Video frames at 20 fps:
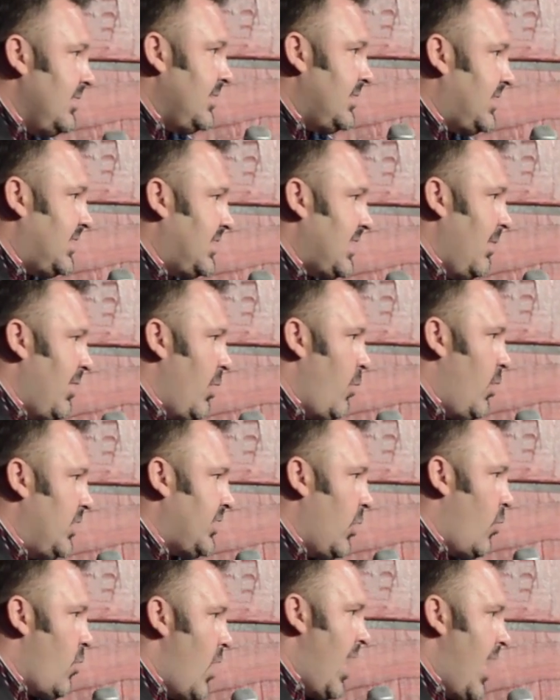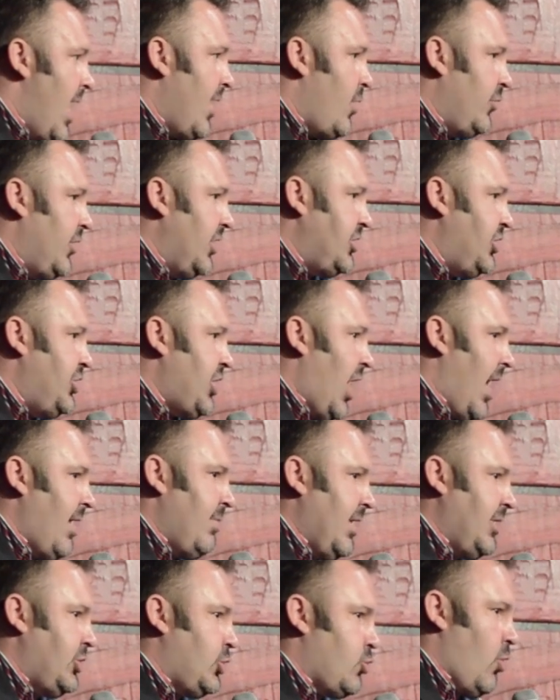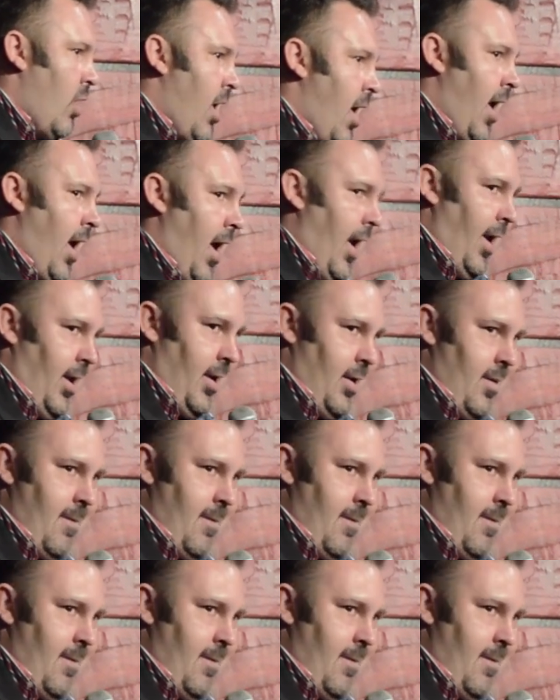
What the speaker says: Somebody wants a ride on the Jamie train.